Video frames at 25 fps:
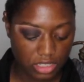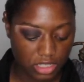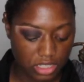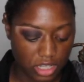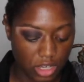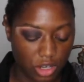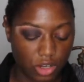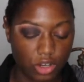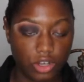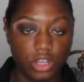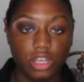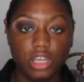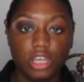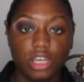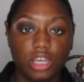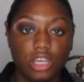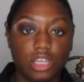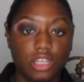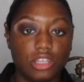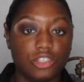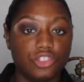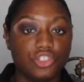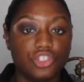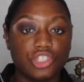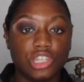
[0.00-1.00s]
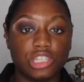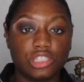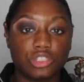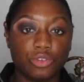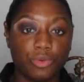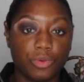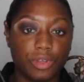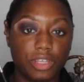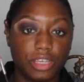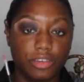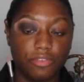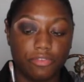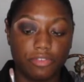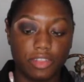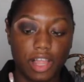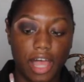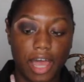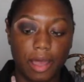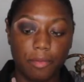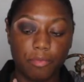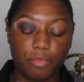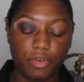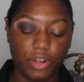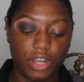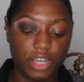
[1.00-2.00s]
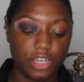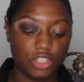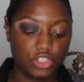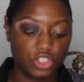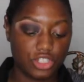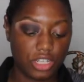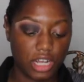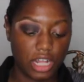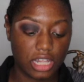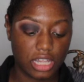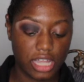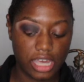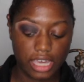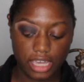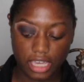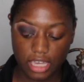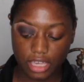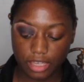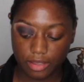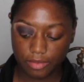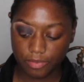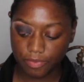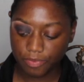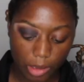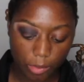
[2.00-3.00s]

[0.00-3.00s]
So it's just a really flat brush and I like it.